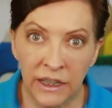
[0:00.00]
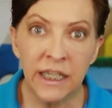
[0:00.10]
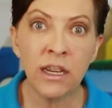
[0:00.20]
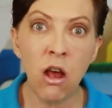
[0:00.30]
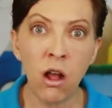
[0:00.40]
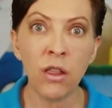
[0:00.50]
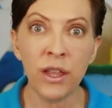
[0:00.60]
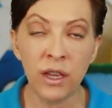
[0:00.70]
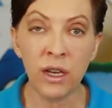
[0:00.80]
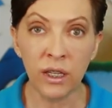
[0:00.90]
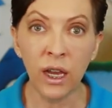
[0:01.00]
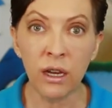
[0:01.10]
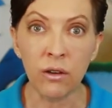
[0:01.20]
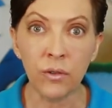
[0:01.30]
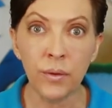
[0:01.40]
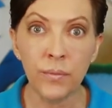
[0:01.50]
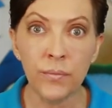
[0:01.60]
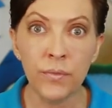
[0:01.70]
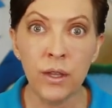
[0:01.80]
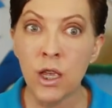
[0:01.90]
clean all the gunk out.
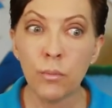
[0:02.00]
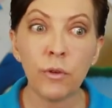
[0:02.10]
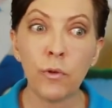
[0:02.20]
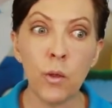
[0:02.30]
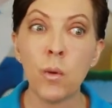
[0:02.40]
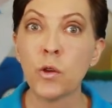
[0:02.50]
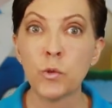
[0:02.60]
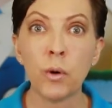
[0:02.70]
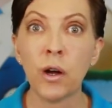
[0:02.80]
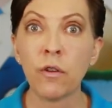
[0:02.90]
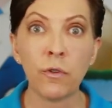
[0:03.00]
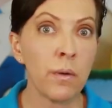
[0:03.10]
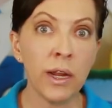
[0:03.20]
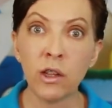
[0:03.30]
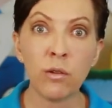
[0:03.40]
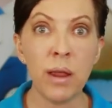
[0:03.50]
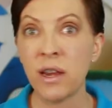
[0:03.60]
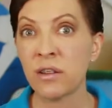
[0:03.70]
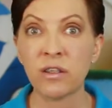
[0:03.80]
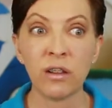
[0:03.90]
But for the most part, for regular
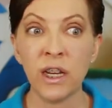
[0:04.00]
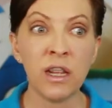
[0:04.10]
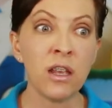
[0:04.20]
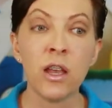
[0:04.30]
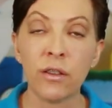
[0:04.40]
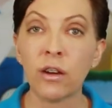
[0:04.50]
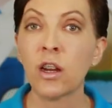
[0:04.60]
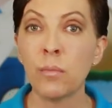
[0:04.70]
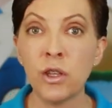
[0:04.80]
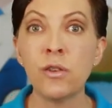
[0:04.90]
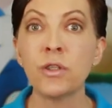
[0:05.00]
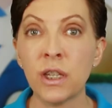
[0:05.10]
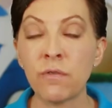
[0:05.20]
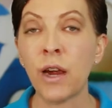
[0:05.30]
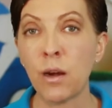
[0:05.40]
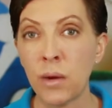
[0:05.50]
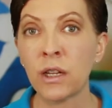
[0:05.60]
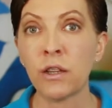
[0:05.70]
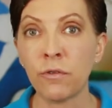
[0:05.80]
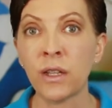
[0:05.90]
maintenance cleaning, they're going to be using
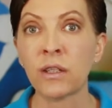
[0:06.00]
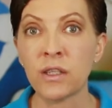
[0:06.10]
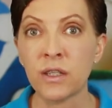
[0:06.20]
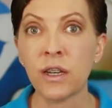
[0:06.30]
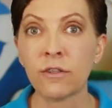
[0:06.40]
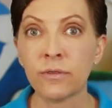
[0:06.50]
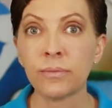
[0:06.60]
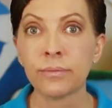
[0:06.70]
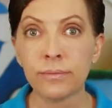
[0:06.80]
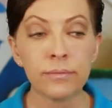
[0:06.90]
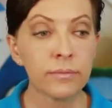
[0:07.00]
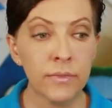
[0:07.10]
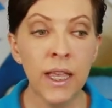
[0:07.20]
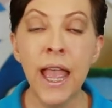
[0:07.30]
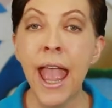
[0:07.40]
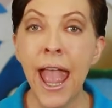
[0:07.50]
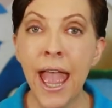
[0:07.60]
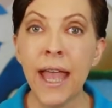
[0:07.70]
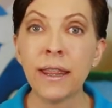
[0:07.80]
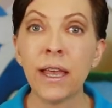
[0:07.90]
environmentally friendly stuff.
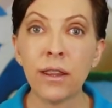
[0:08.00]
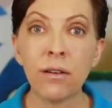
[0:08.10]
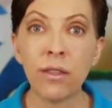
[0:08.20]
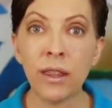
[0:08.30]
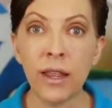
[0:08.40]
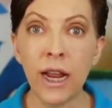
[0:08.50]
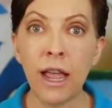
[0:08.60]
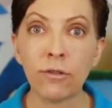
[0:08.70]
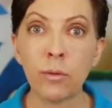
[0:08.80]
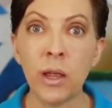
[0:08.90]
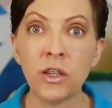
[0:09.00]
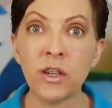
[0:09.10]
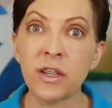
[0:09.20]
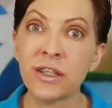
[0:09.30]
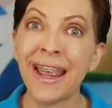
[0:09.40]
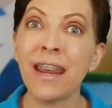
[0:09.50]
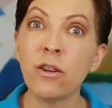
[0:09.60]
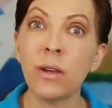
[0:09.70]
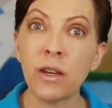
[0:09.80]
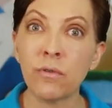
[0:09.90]
And the other thing that I have to mention is they
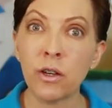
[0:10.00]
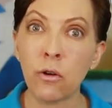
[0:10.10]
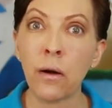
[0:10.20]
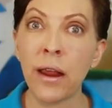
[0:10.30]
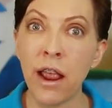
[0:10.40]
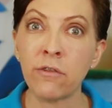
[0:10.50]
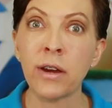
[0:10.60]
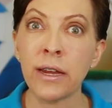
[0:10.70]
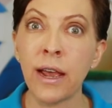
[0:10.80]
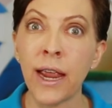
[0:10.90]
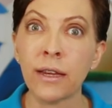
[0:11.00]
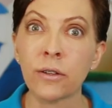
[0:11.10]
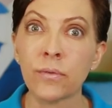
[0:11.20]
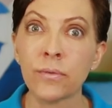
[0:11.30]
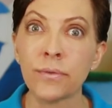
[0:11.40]
do inventory every night.